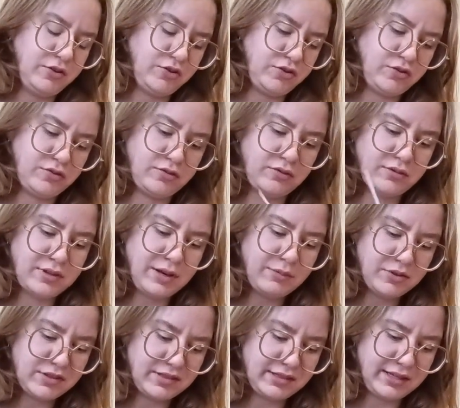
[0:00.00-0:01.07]
So that
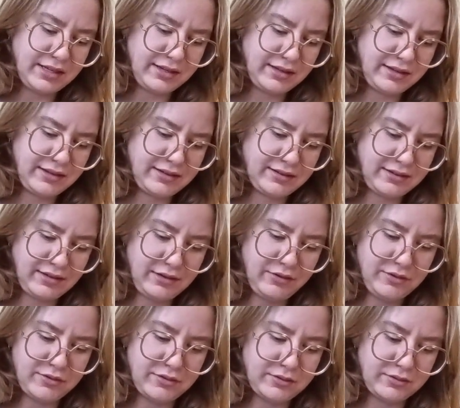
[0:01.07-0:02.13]
was like, I don't
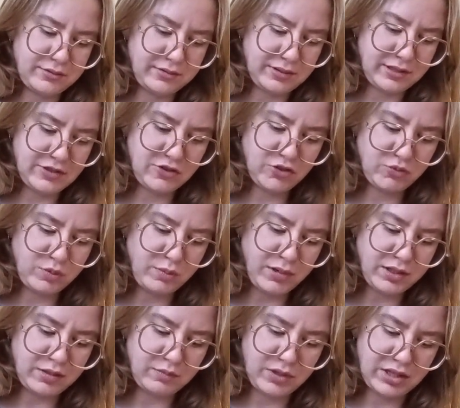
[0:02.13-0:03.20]
know, it just
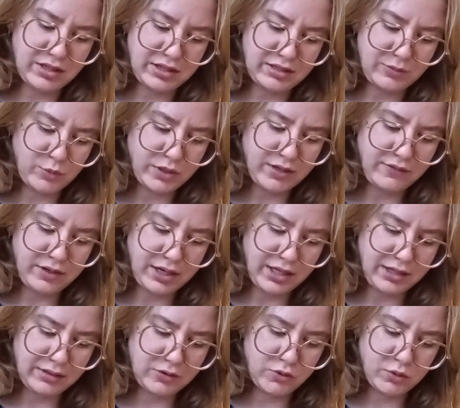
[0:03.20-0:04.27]
reminded me that whenever
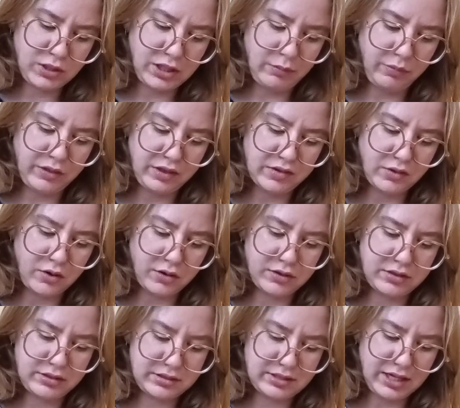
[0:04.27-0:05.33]
I do keep these
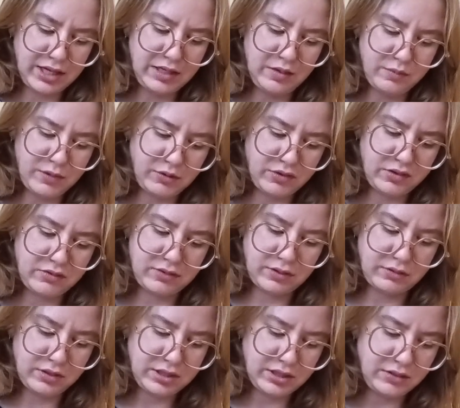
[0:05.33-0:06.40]
odd tiny amounts
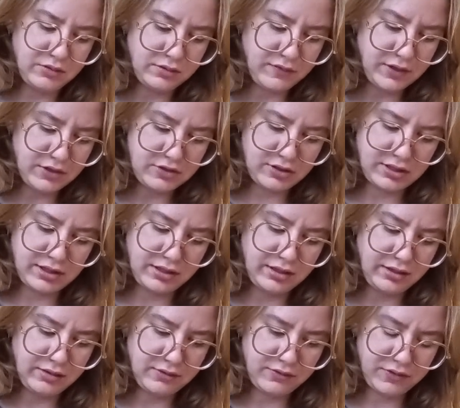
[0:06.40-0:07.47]
around, I do
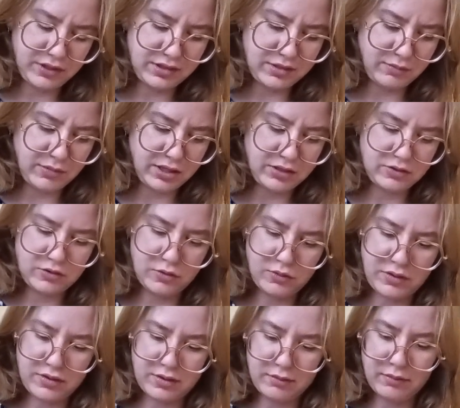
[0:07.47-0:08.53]
eventually find something to do
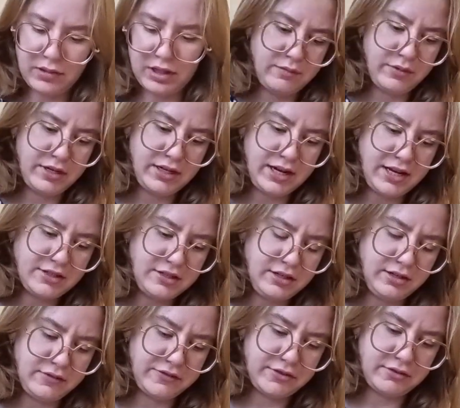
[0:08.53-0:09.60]
with them. But I'd actually
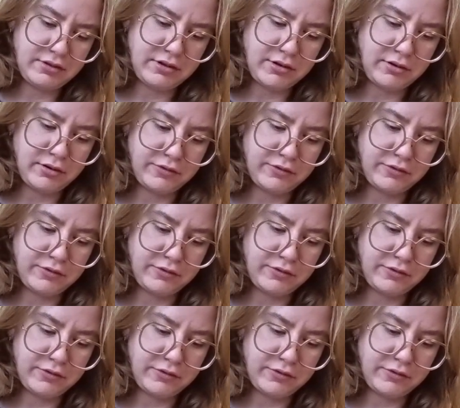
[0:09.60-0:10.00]
love to know how all